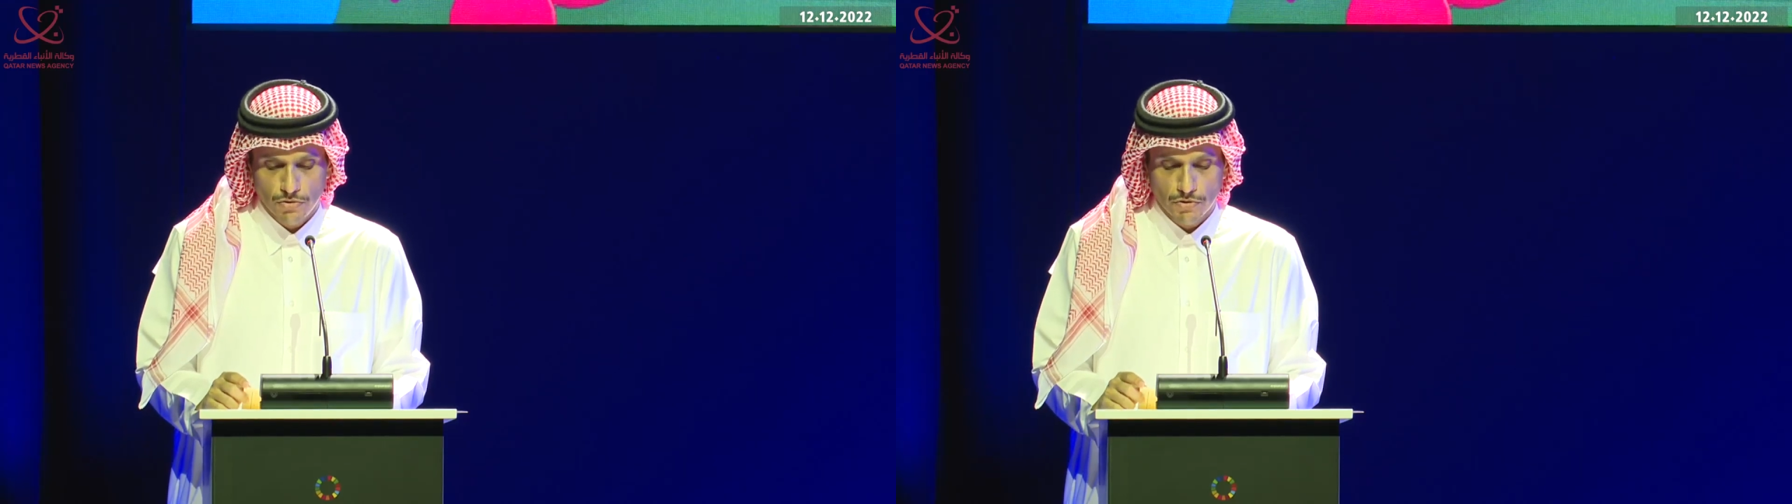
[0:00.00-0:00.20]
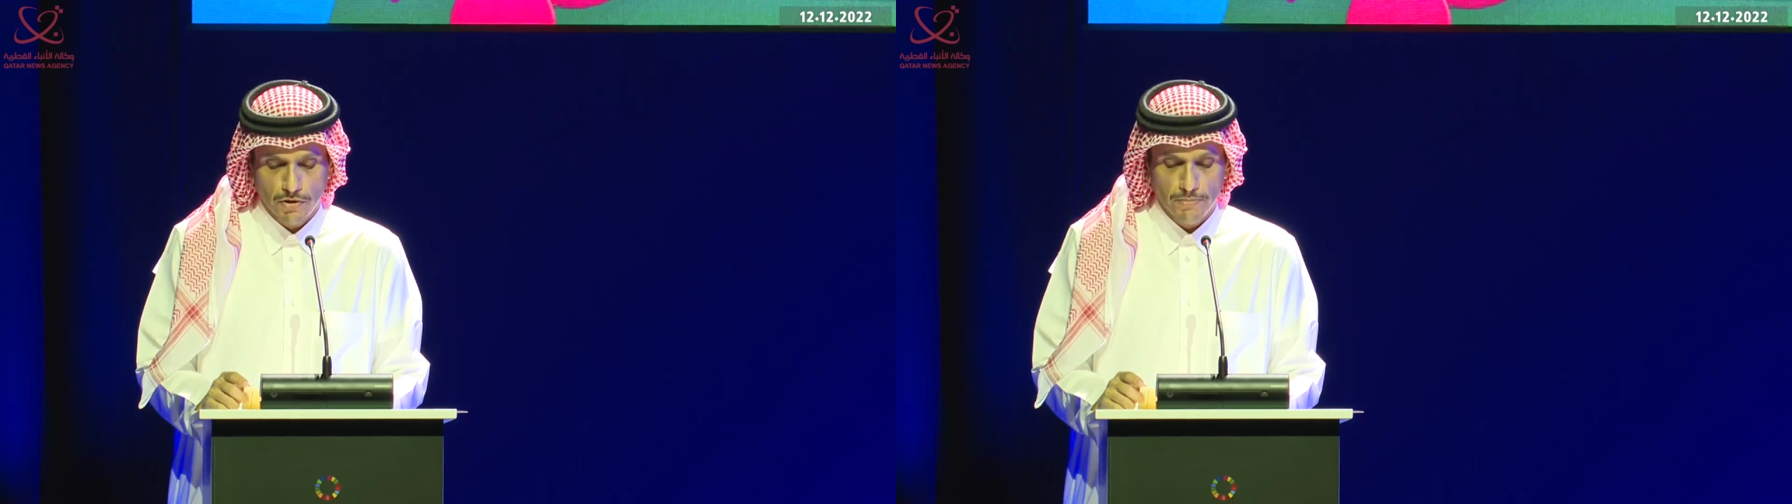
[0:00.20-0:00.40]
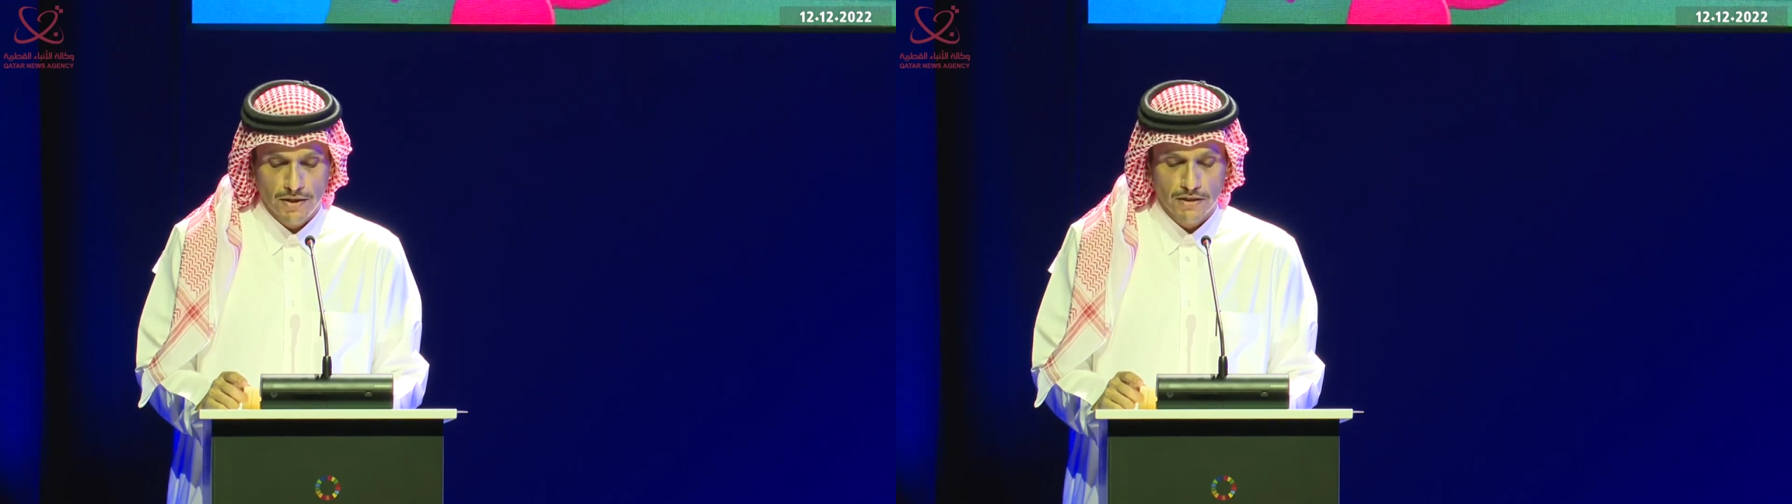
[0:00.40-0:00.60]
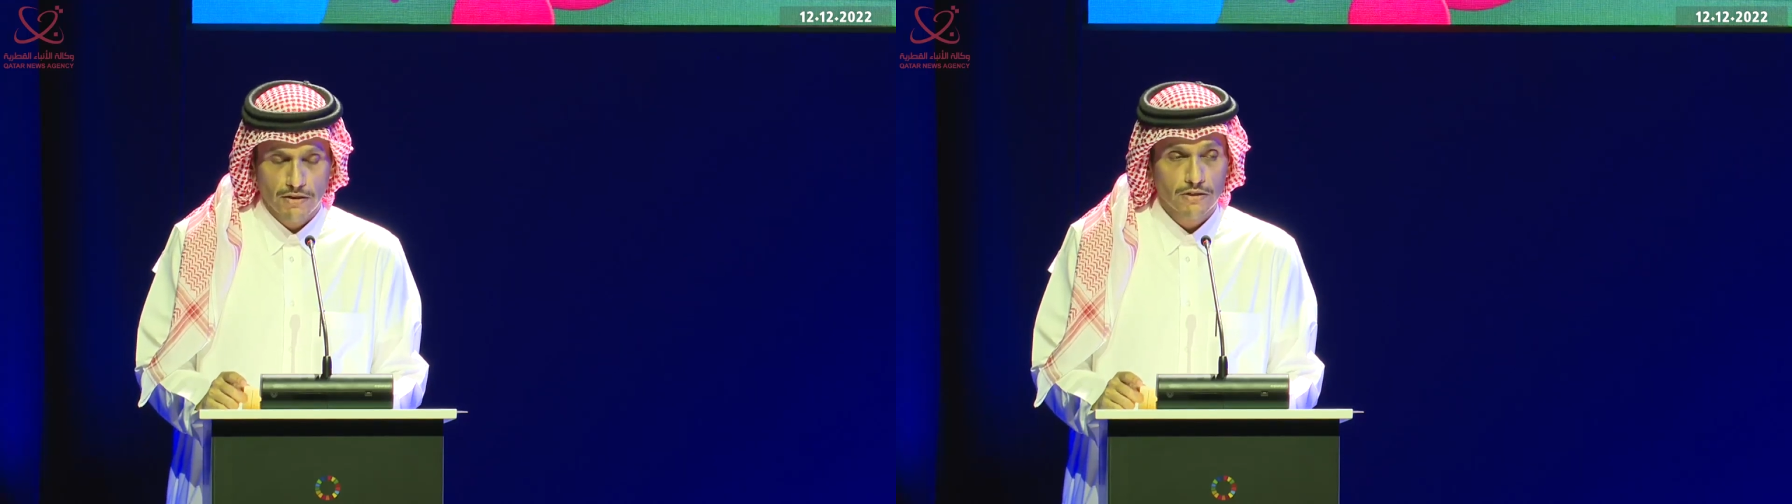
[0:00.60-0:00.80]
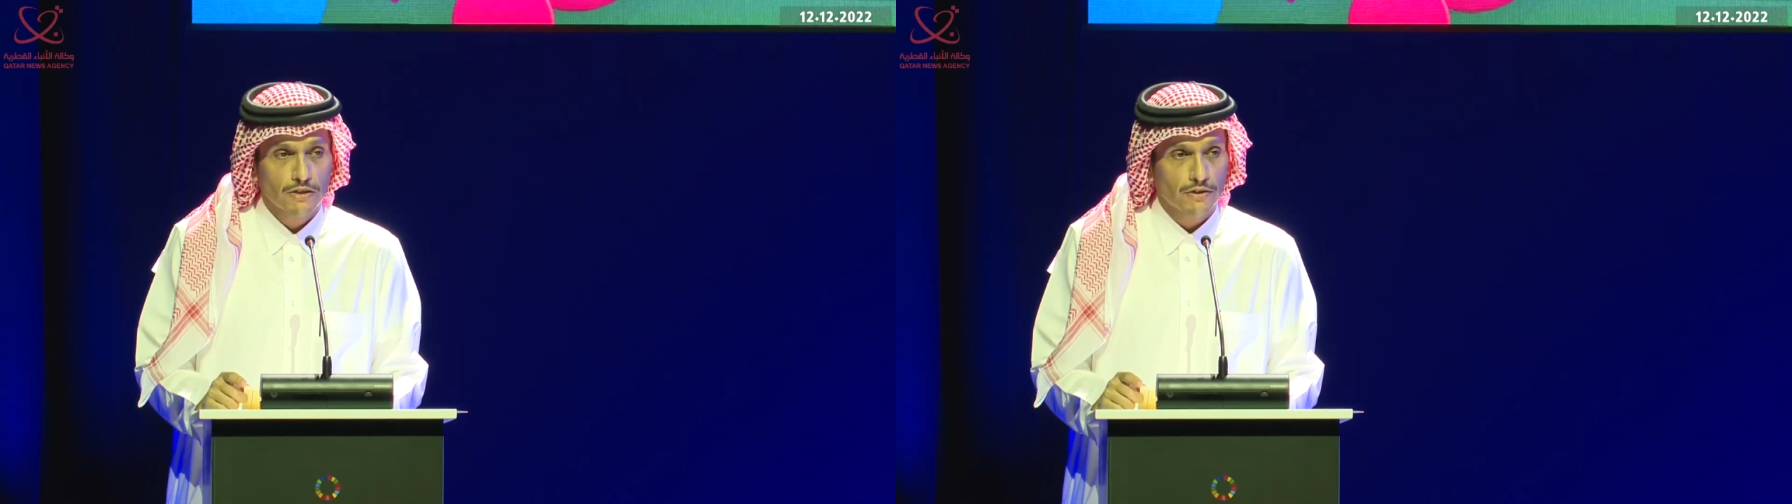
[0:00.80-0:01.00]
to combat
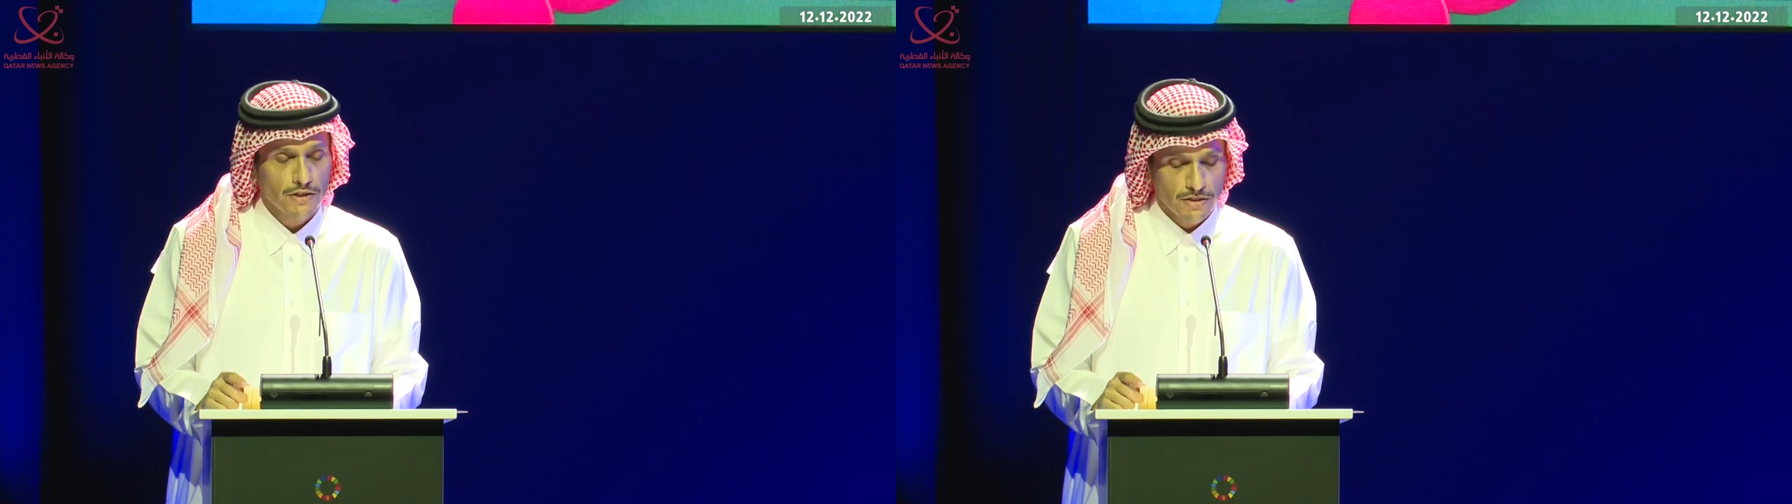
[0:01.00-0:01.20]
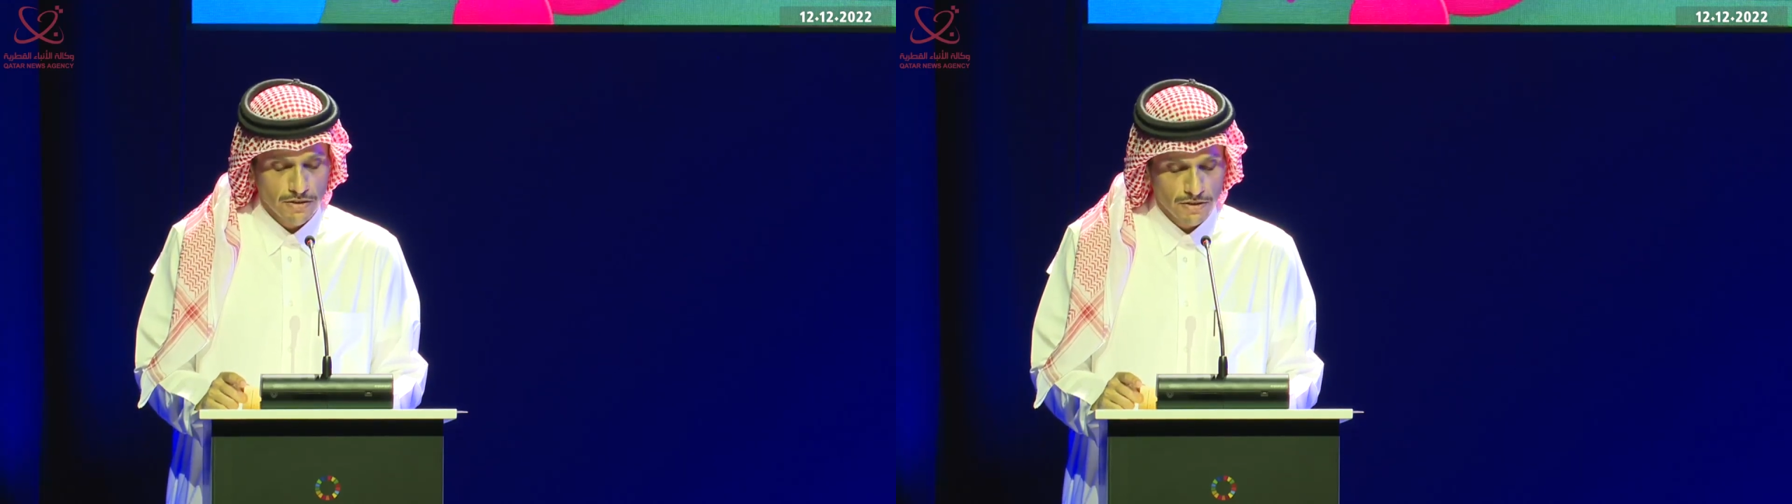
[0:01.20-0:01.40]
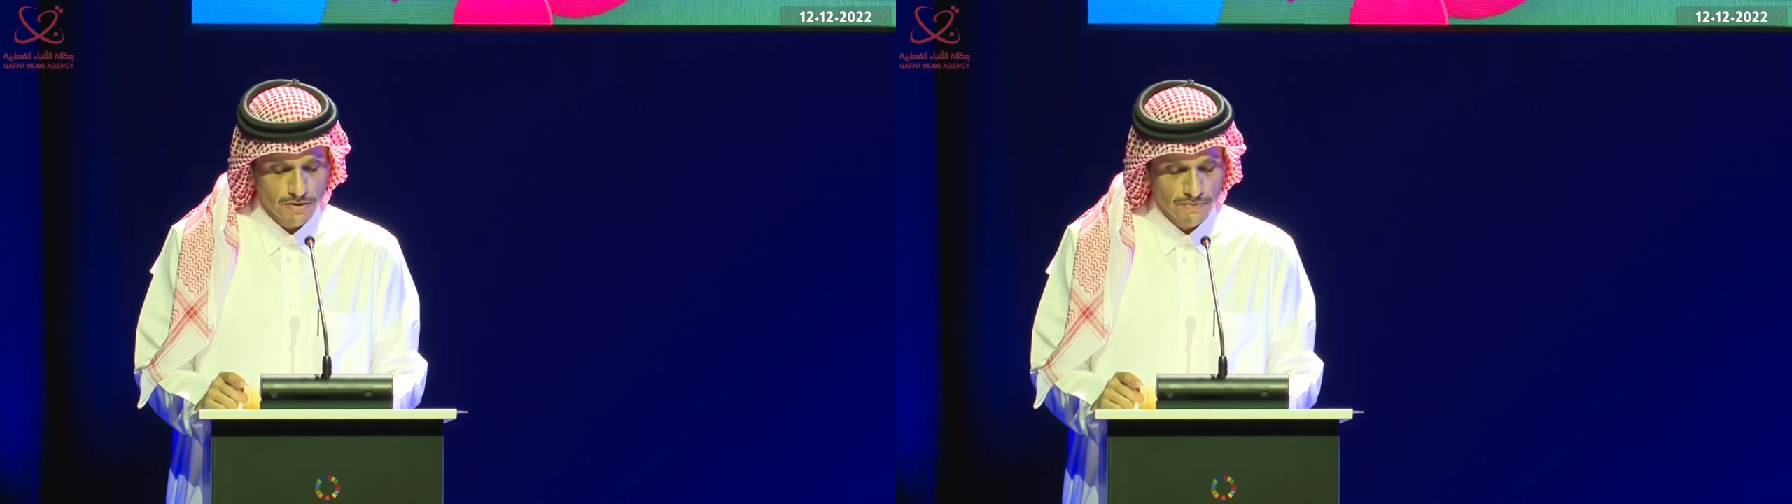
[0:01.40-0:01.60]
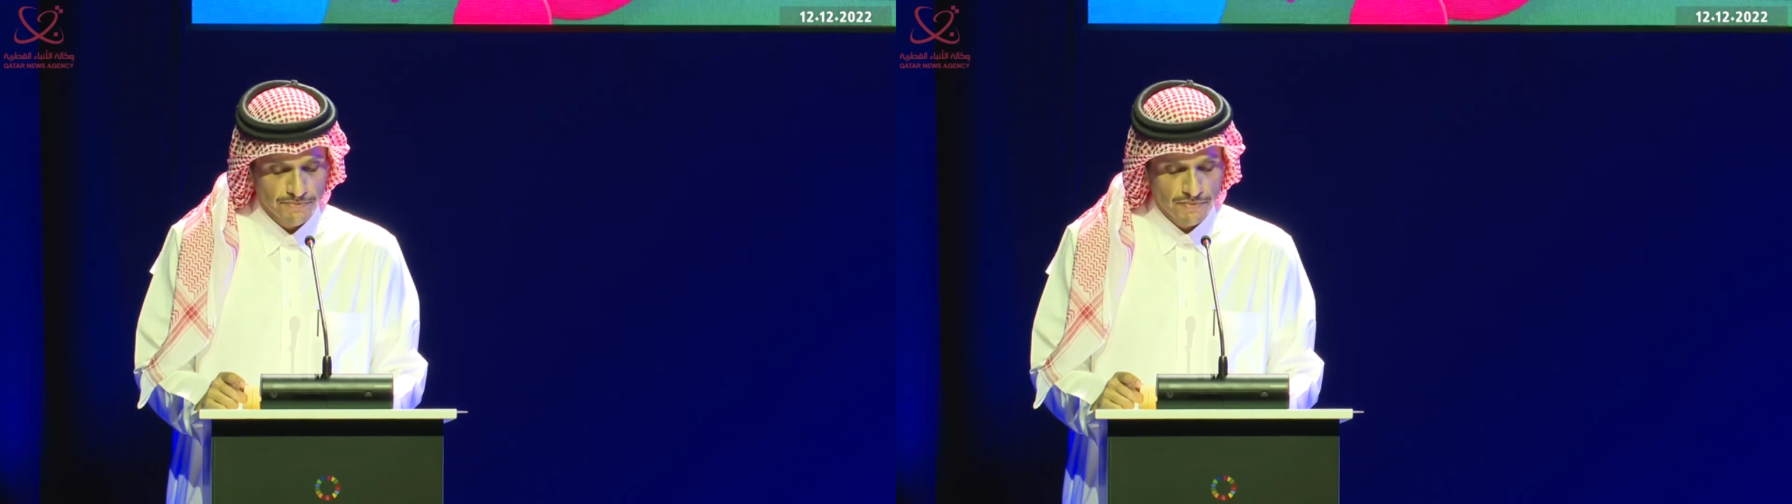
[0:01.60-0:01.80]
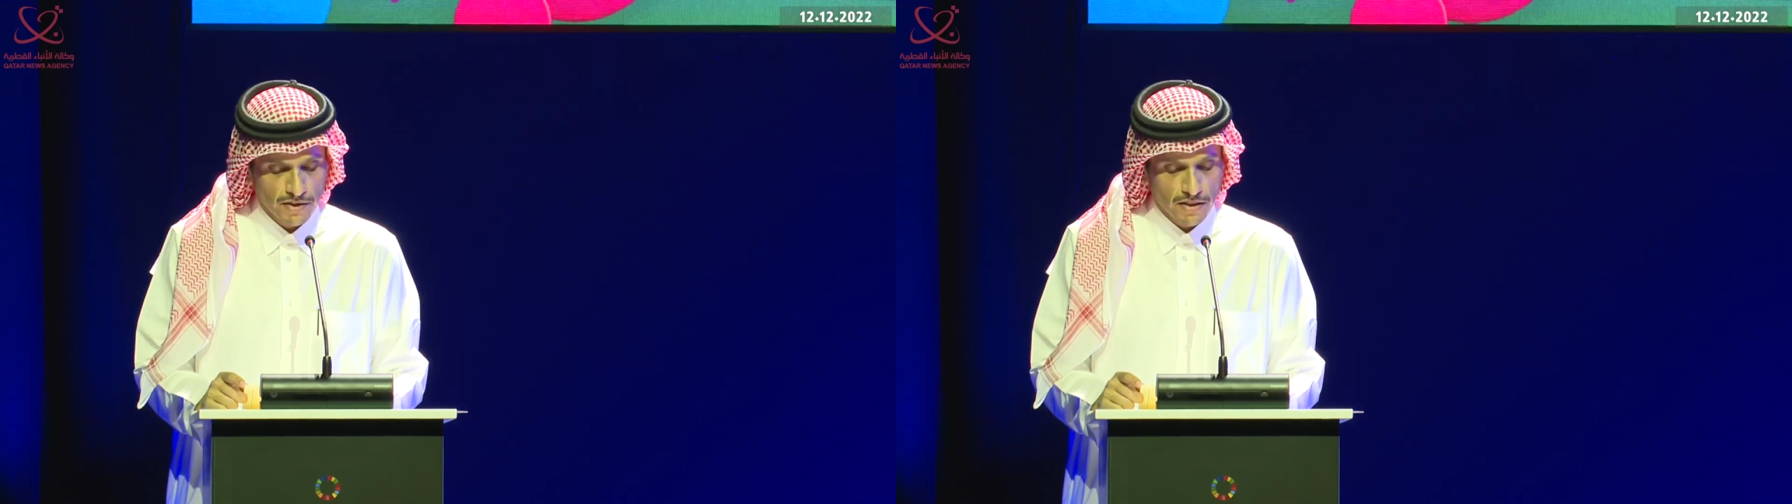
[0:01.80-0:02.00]
this crisis.